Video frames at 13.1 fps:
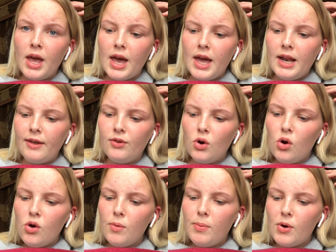And if
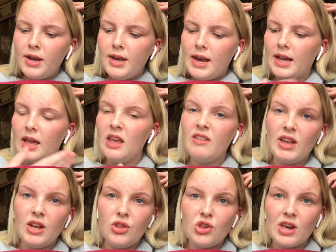you're putting negative
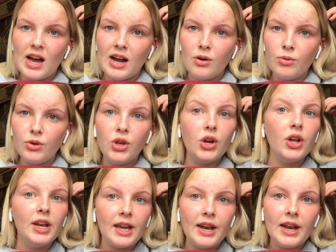energy out, you're going
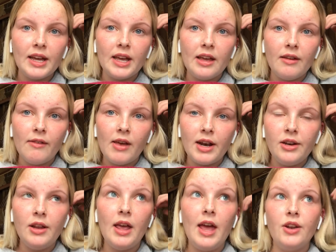to get negative
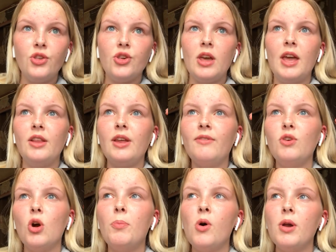energy. And if
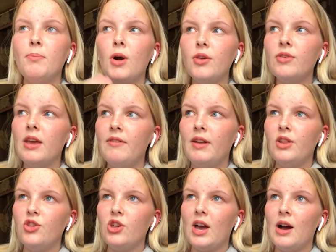you're putting positive
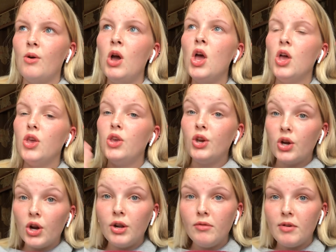energy out, you're
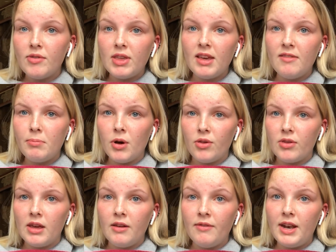going to receive
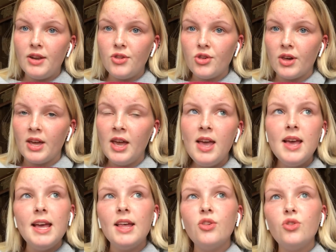positive energy.
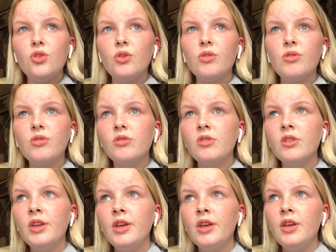It's just
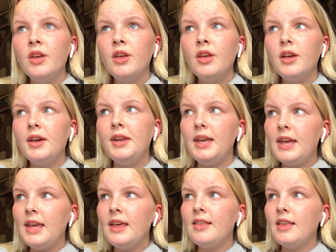an
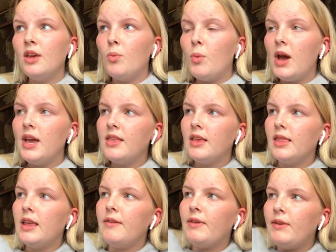easier way to
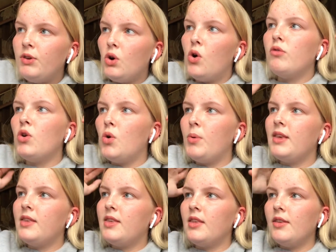live if you're
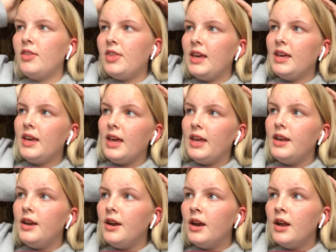always
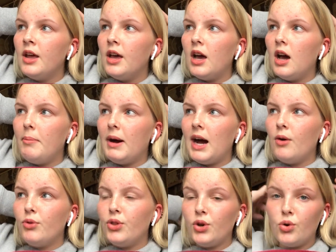thinking
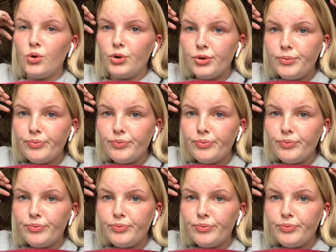about the good.